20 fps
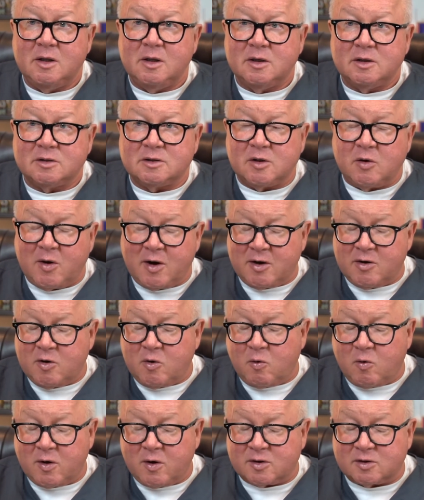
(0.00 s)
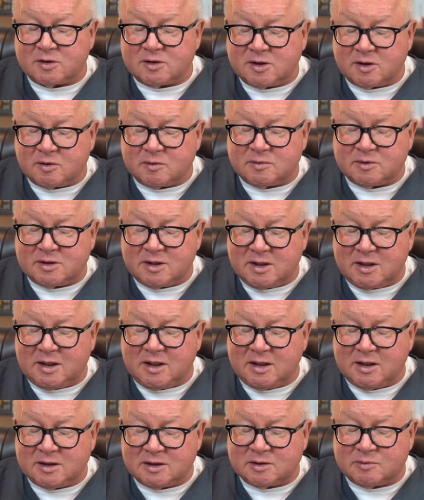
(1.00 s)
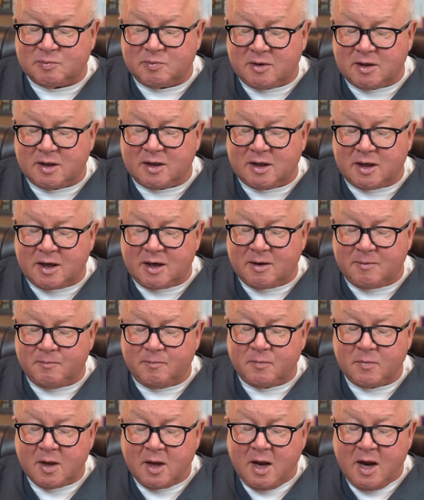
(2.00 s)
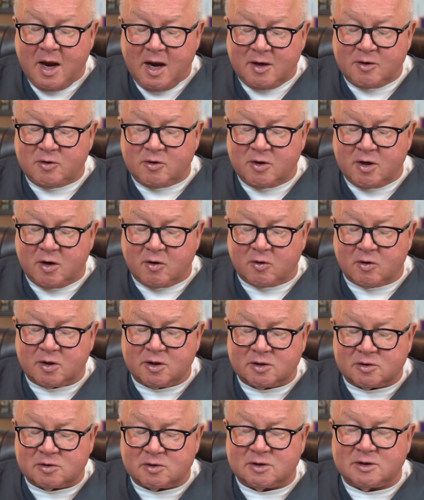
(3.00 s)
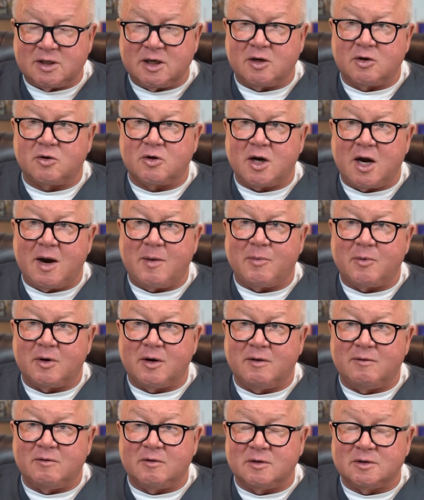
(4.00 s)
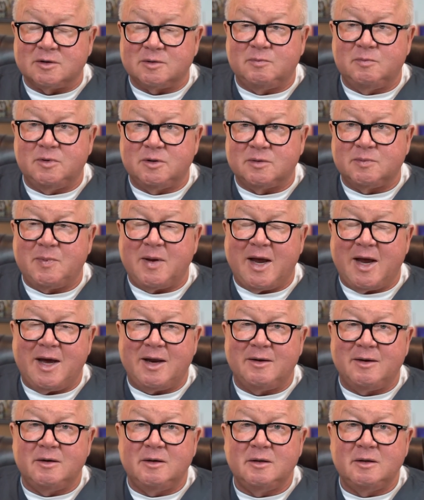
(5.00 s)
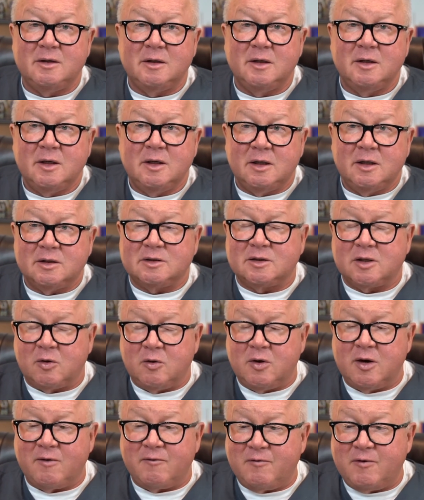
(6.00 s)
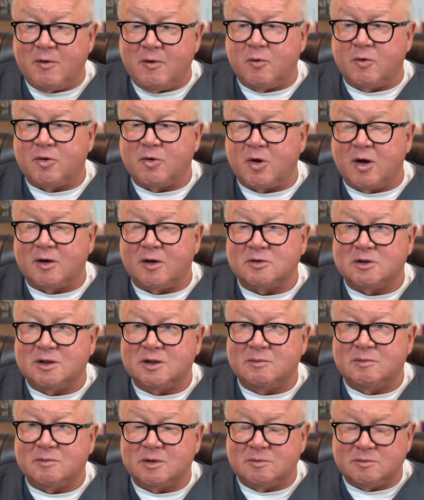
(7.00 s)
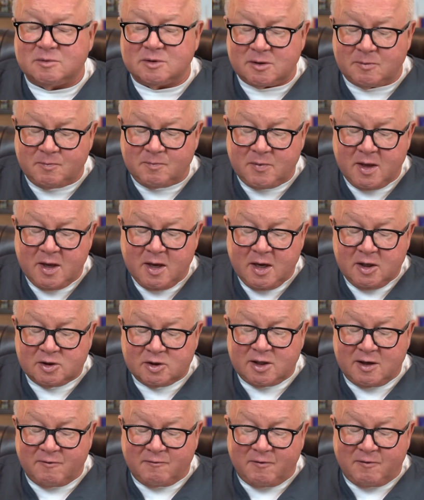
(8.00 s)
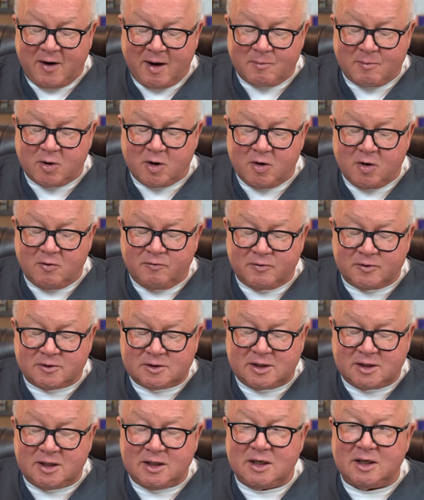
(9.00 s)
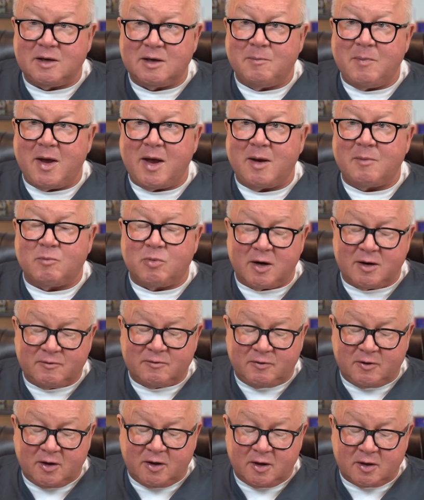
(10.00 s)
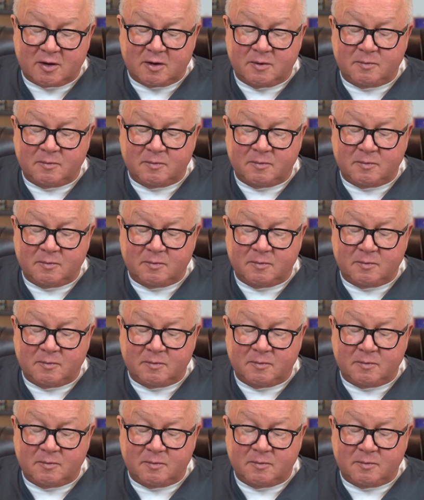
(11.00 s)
So I don't know what her serum zinc is, but um, I do know her intracellular copper level is, is bad. And so, and it fit with all her symptoms. So um, she had fibro, fatigue, and bad brain fog.